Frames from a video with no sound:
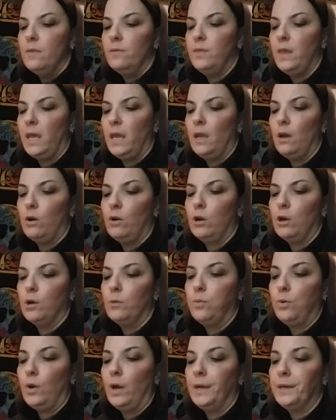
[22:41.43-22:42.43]
They
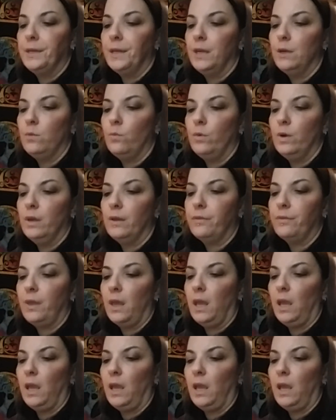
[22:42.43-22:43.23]
are pregnant with